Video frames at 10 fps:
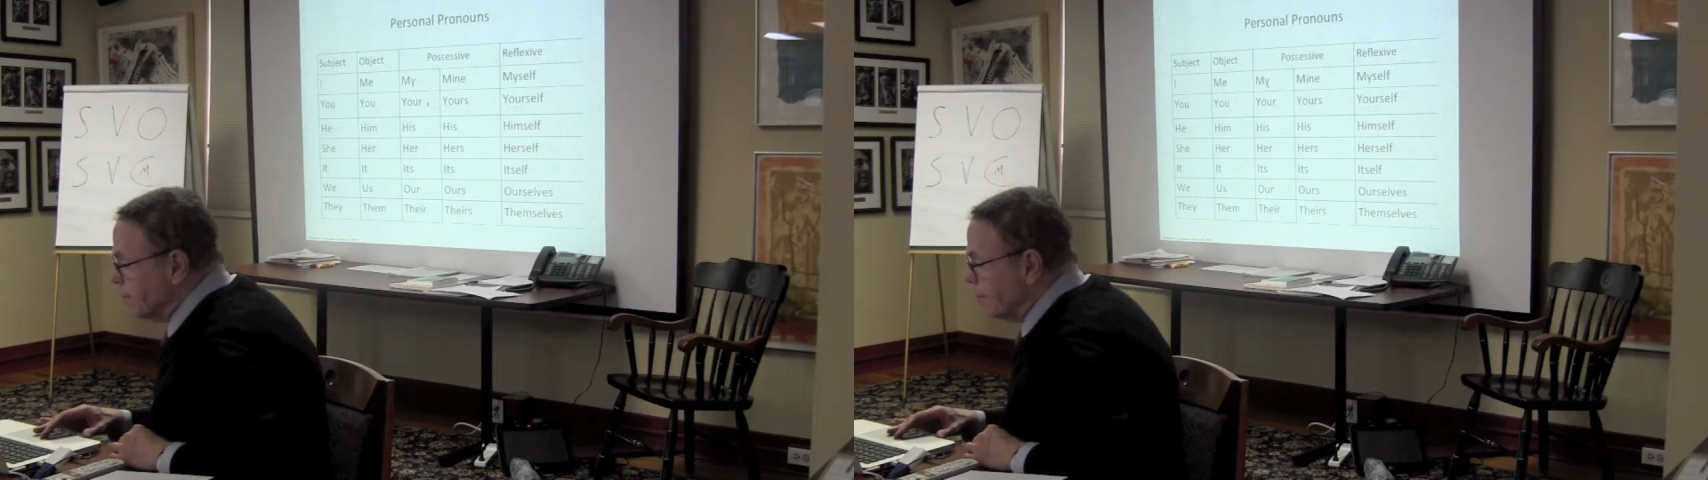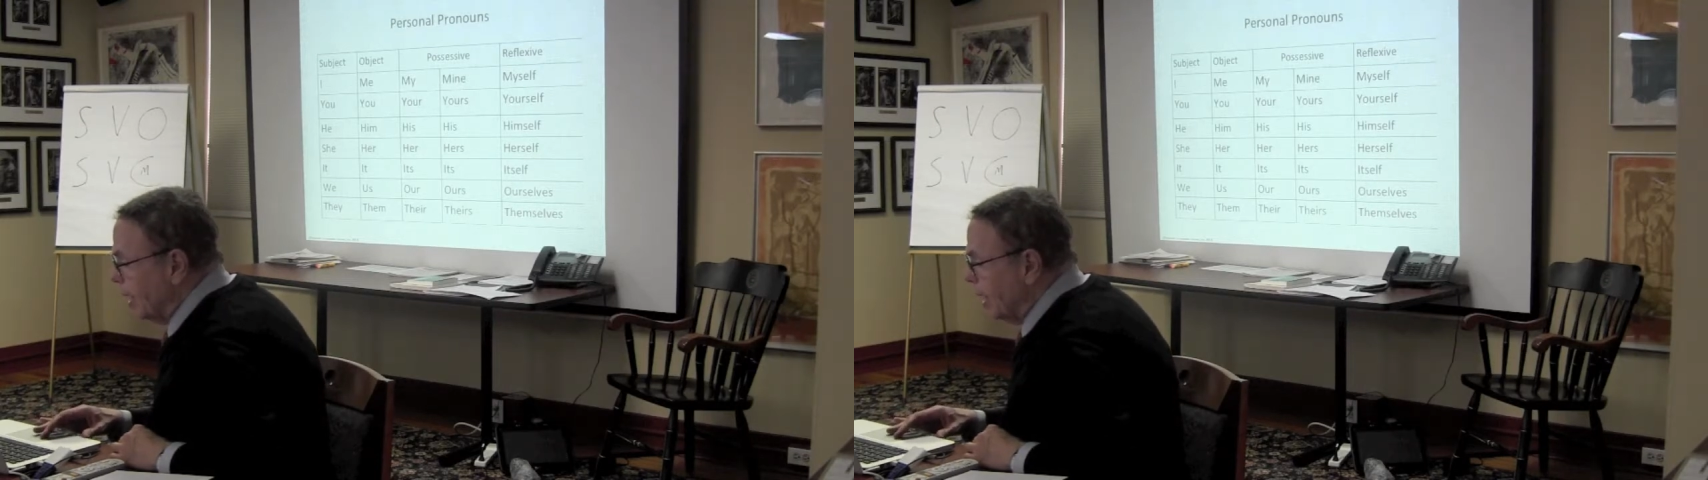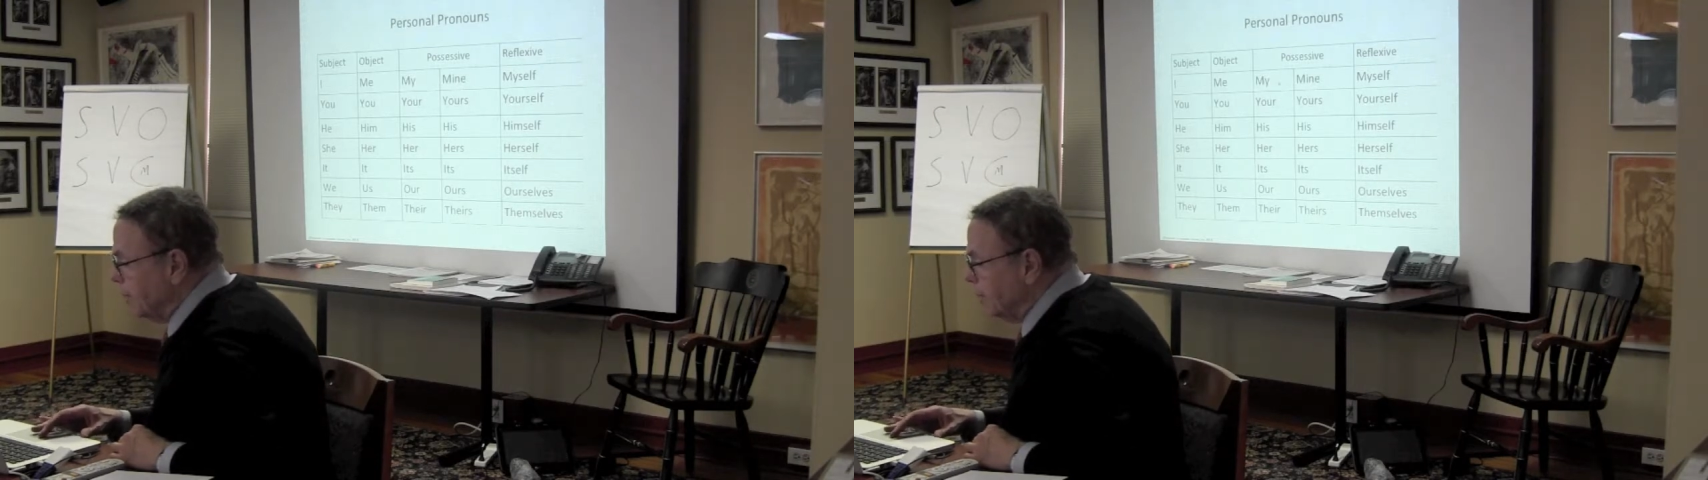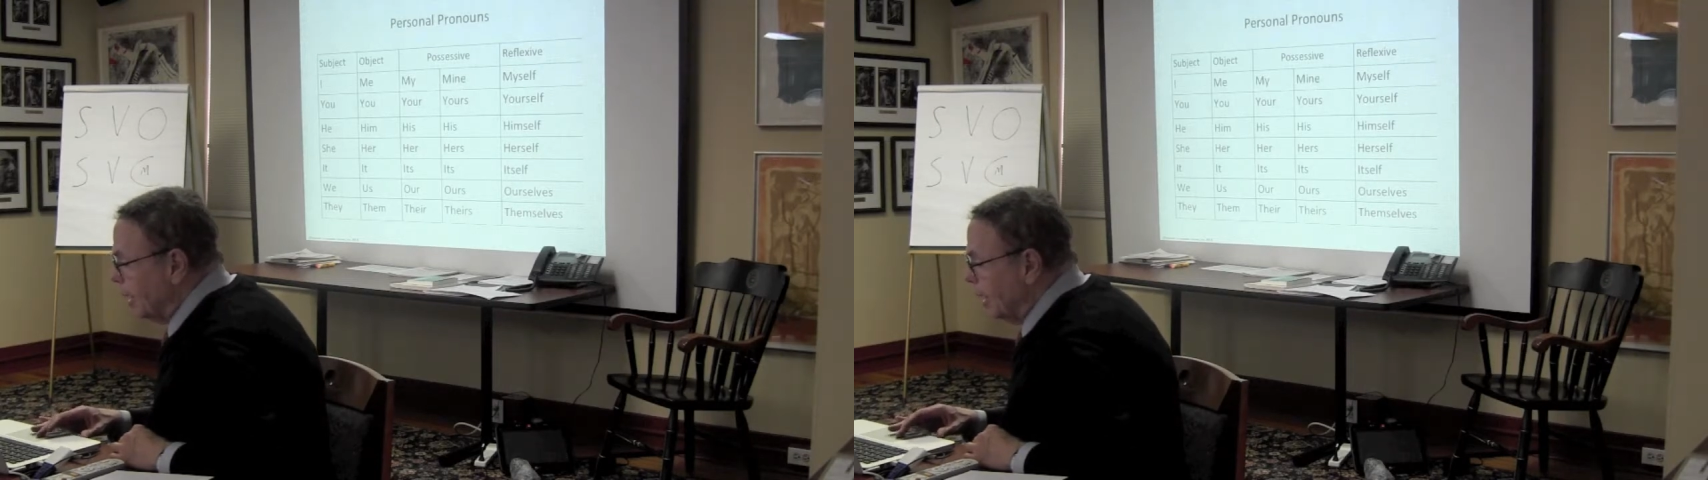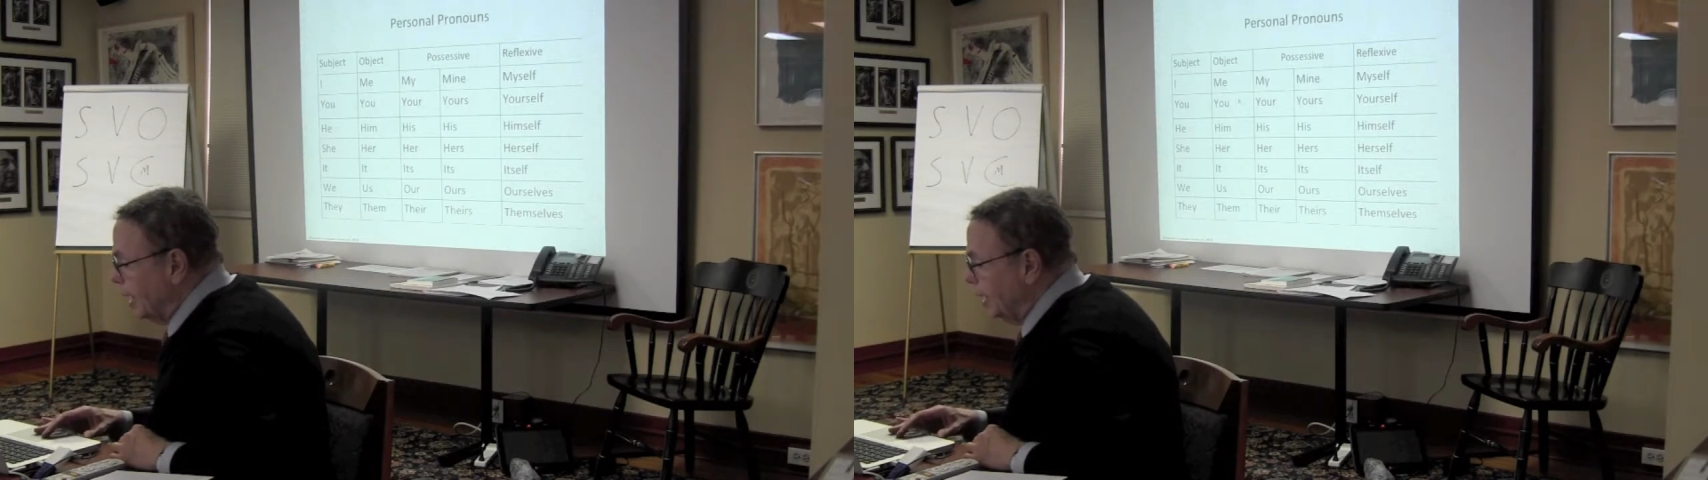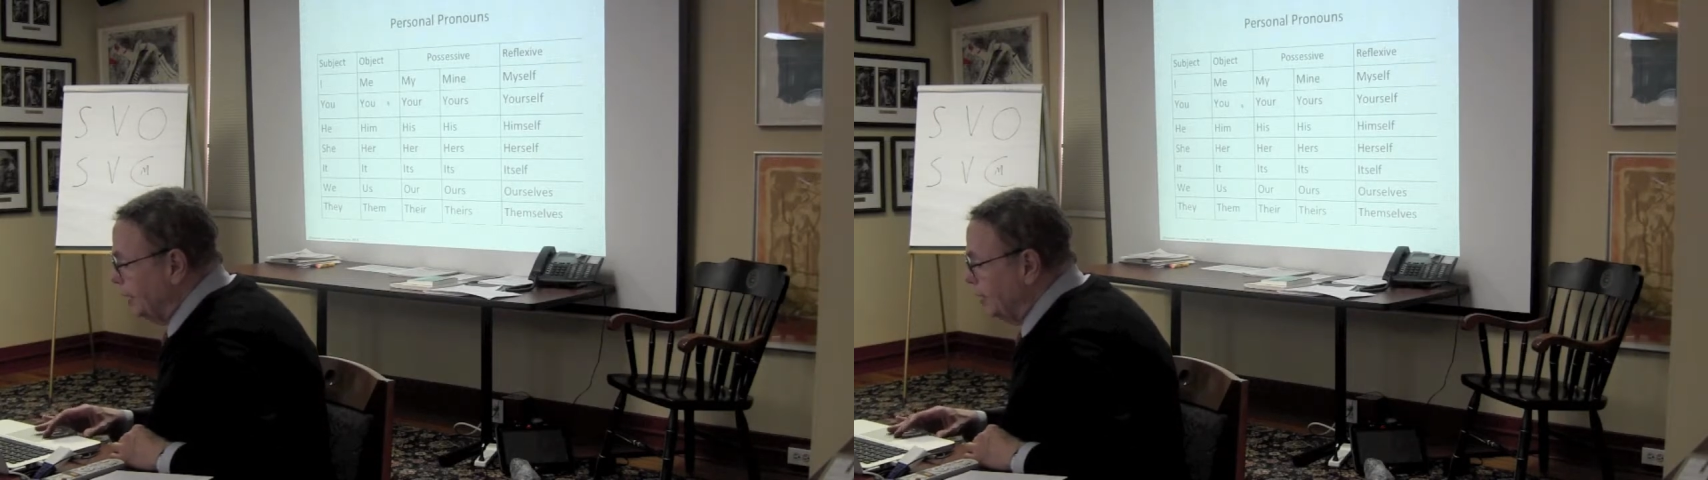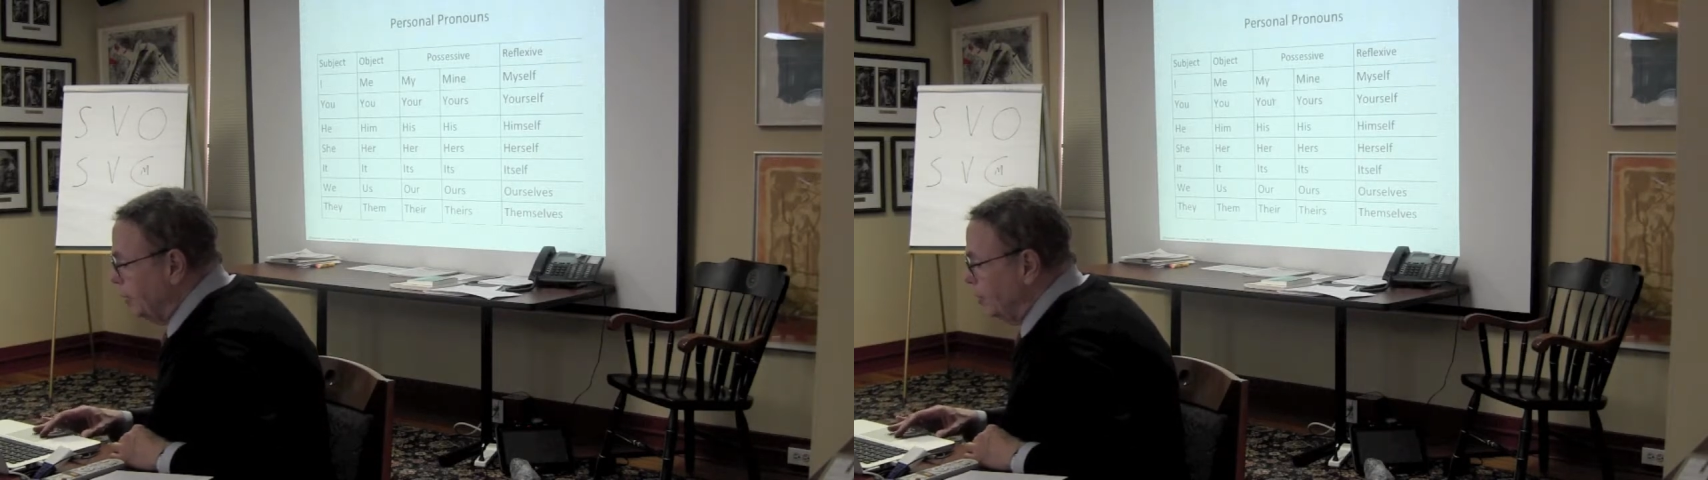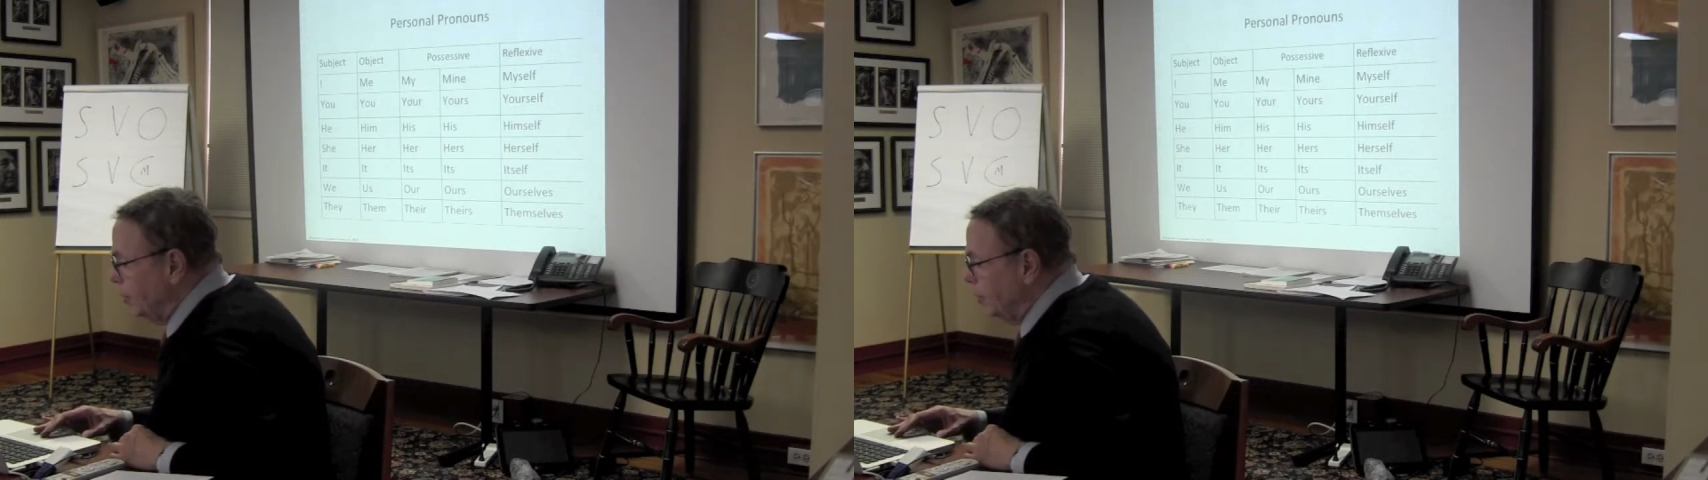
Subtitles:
My, mine,